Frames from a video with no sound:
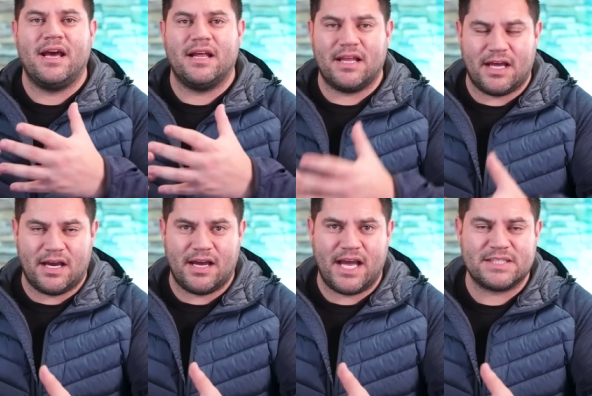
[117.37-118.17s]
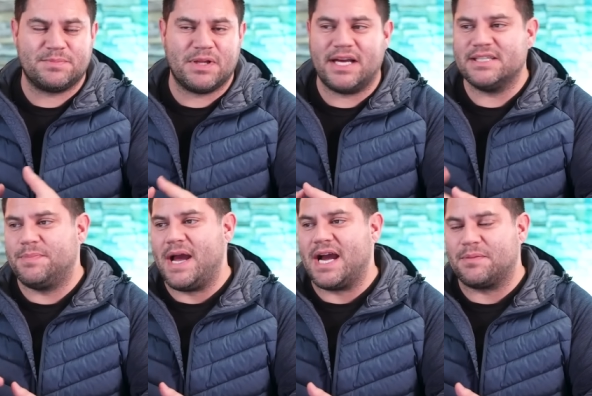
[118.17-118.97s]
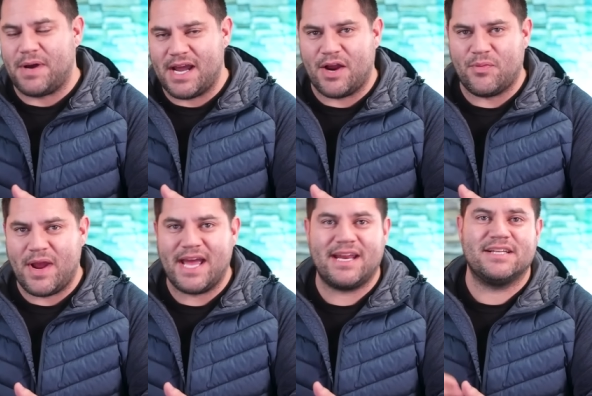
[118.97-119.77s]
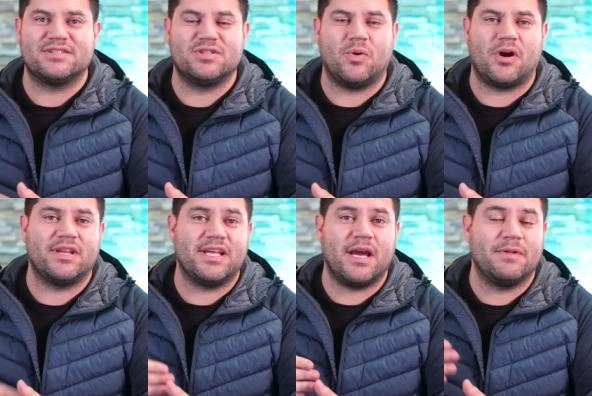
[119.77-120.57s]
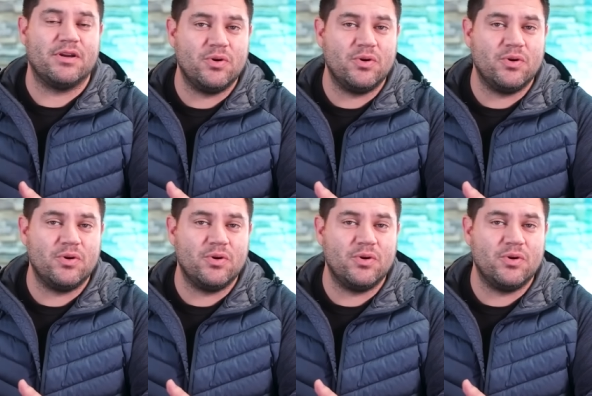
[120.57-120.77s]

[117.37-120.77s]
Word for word: uh, Hezbollah is backed by Iran, and so are the Yemen